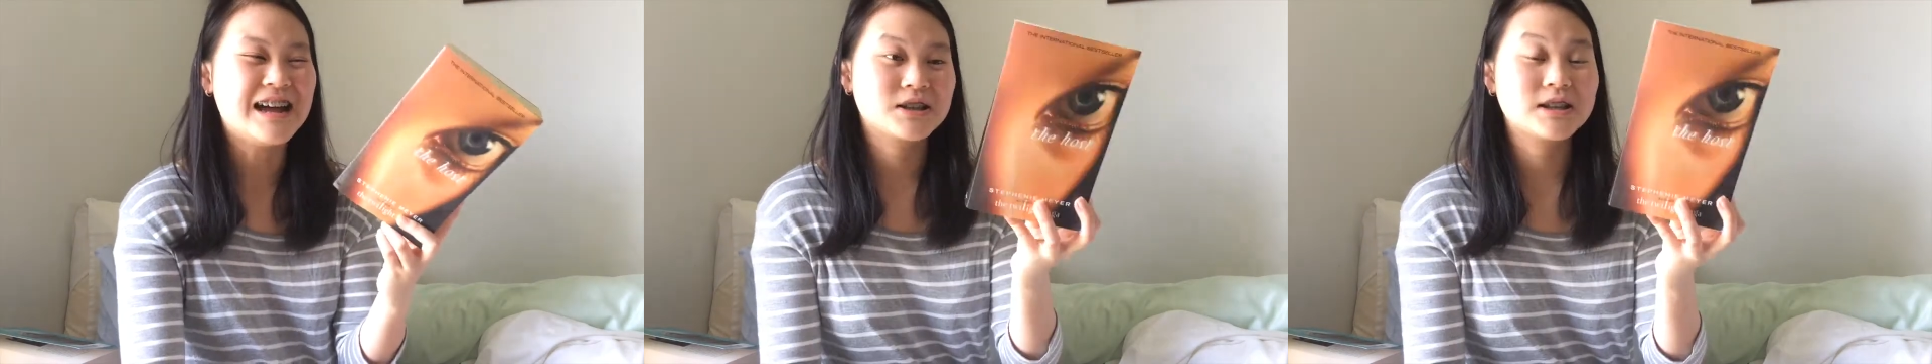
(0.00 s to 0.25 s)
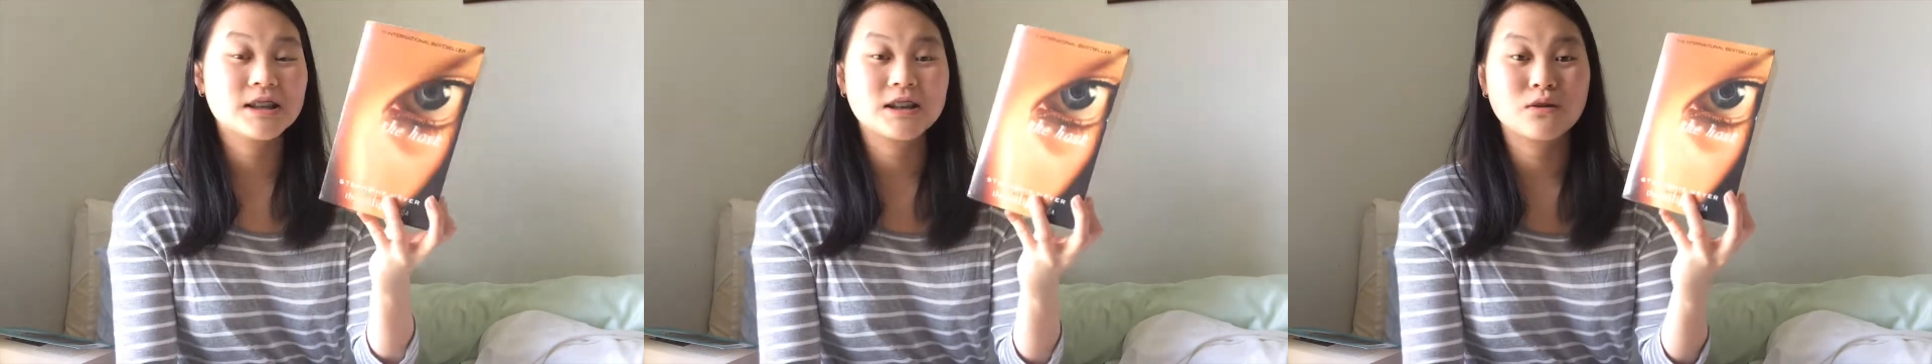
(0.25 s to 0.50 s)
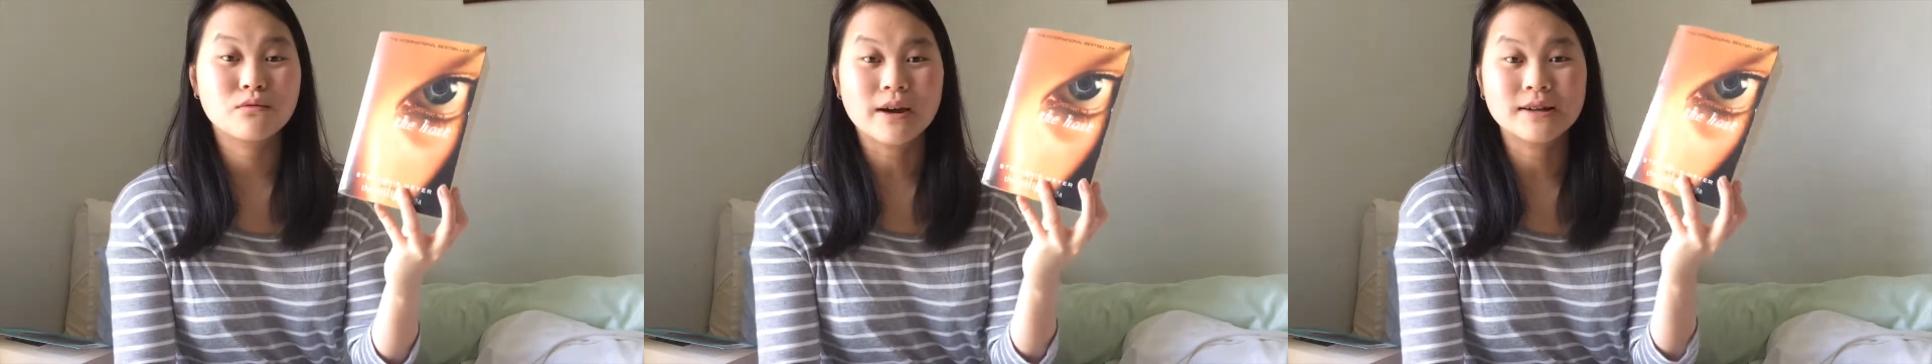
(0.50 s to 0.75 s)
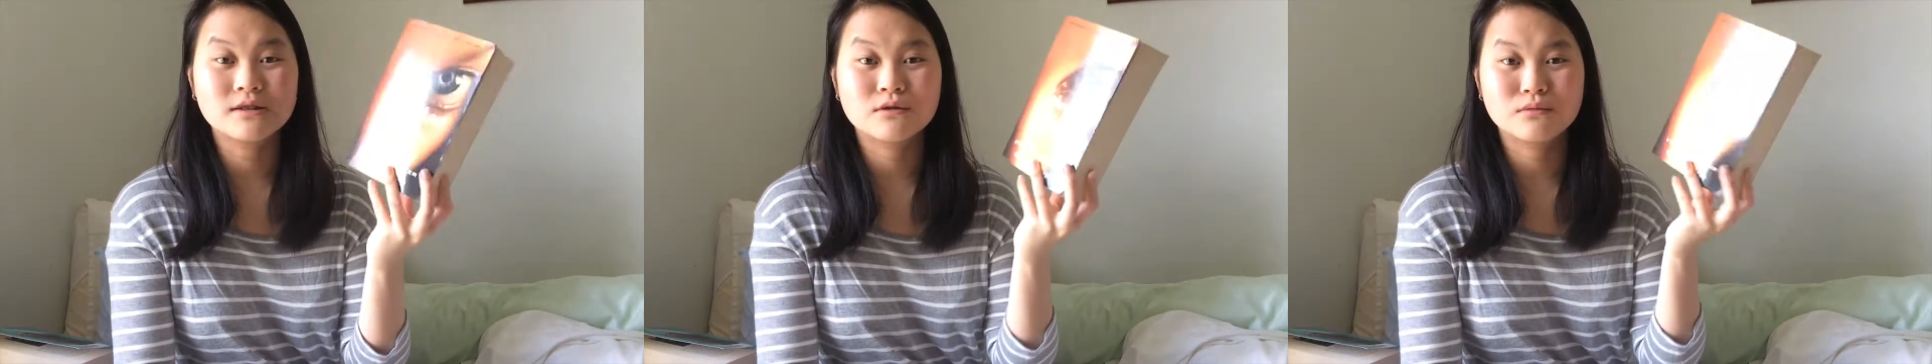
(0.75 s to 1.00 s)
I think it
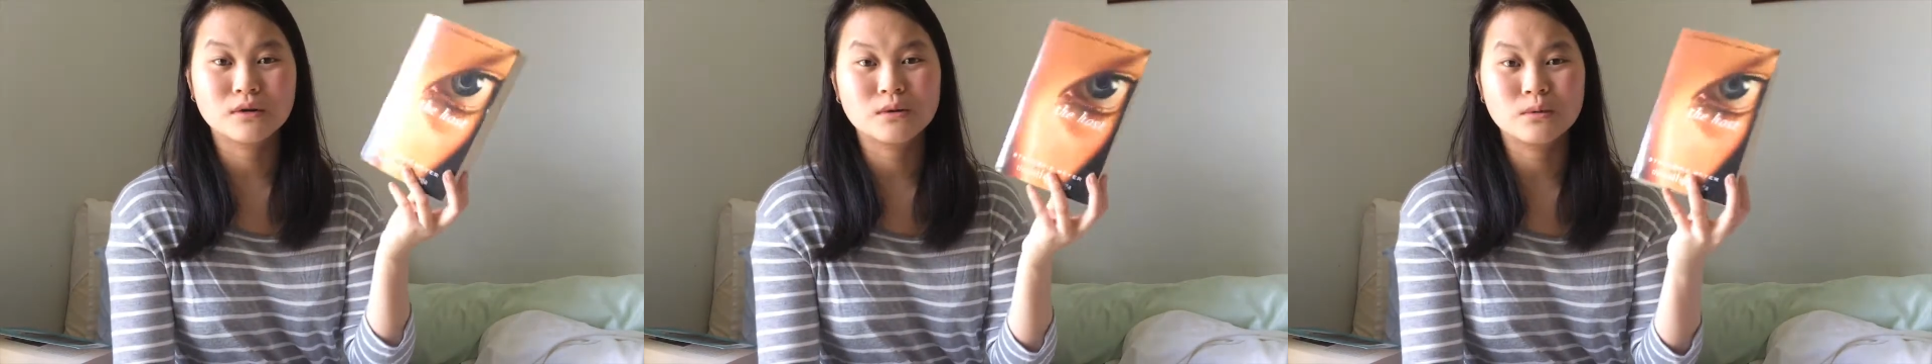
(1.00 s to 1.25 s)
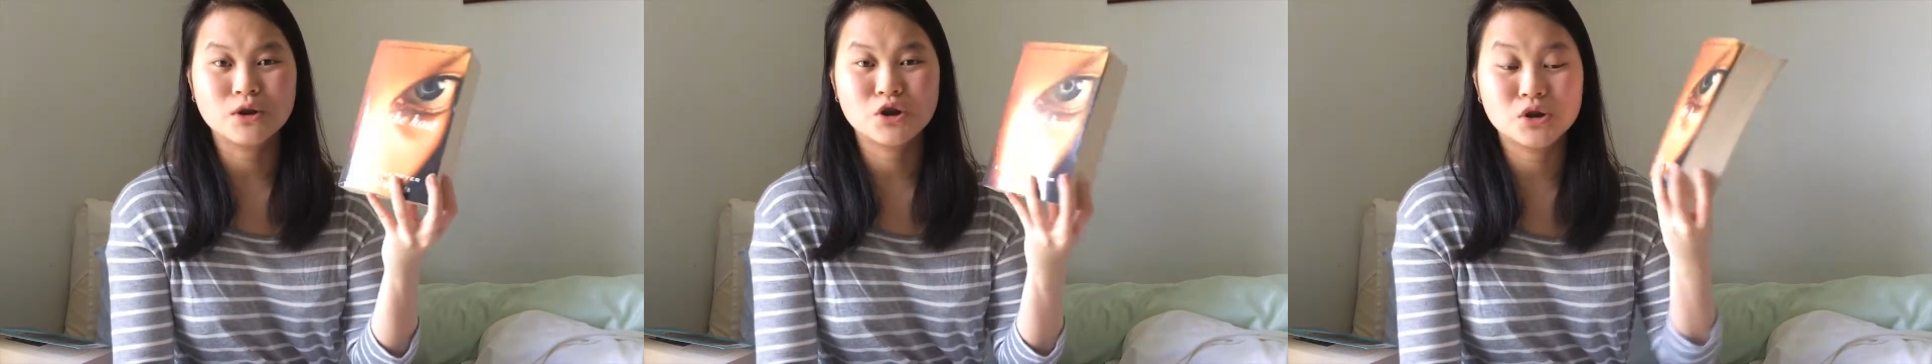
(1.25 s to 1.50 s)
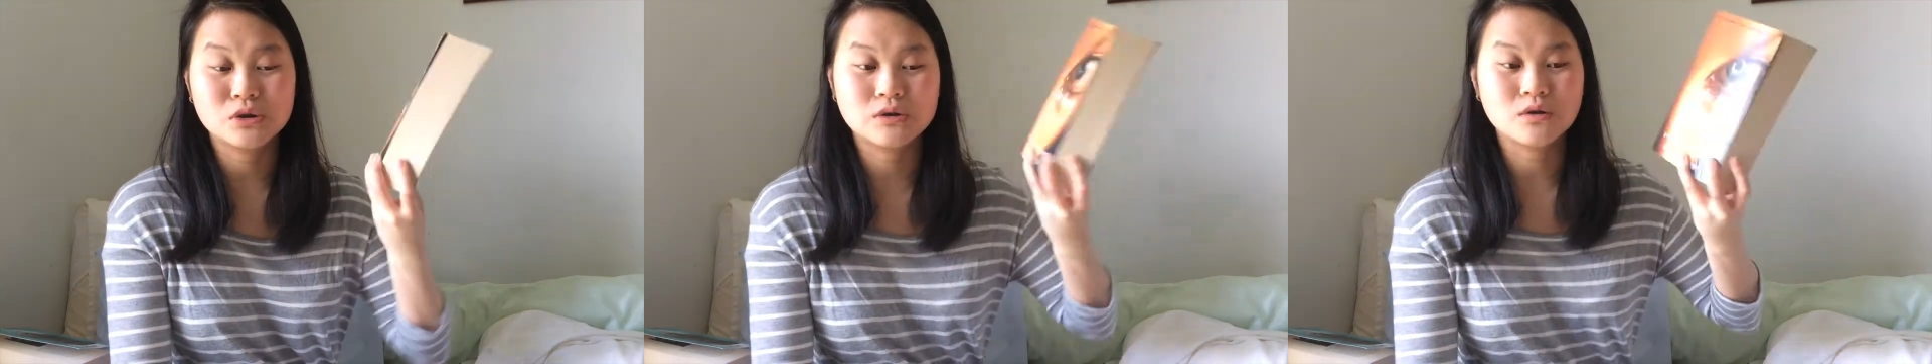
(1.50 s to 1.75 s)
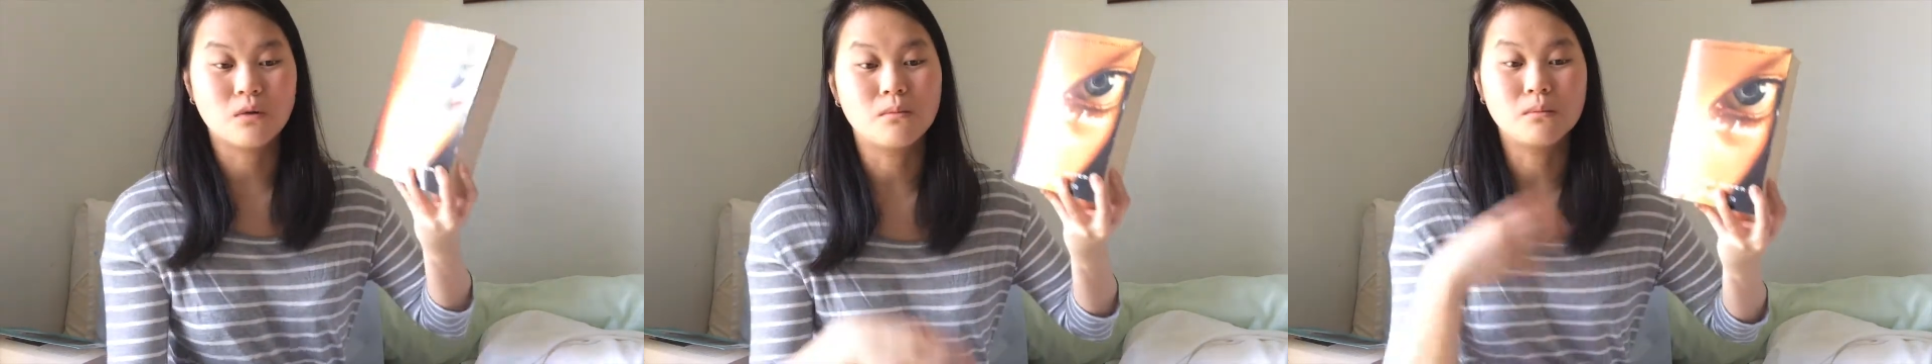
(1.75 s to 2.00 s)
raises really good
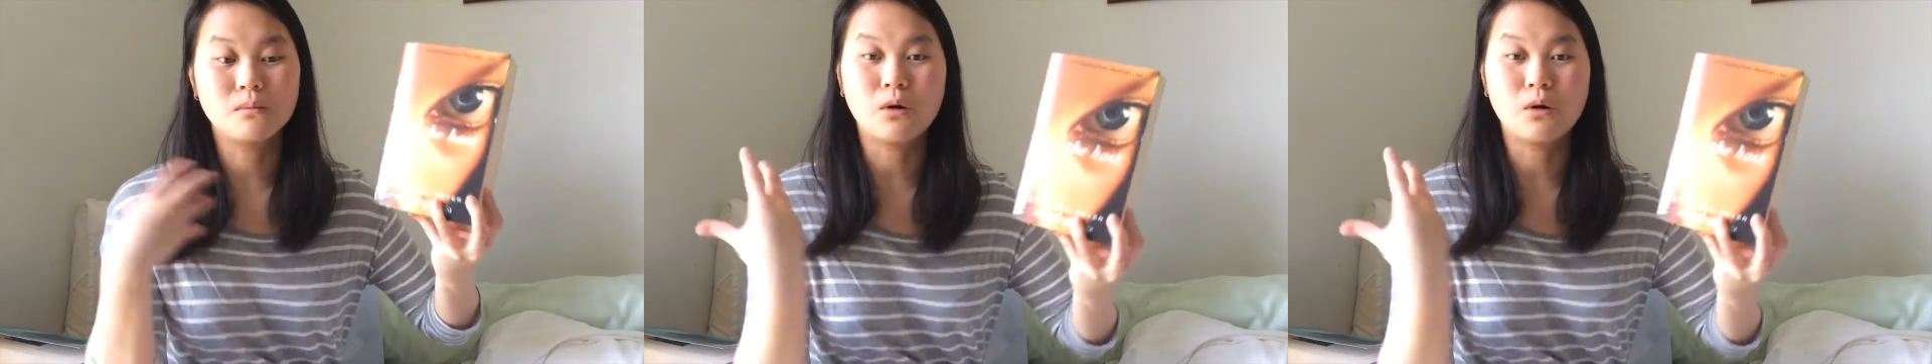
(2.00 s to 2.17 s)
issues on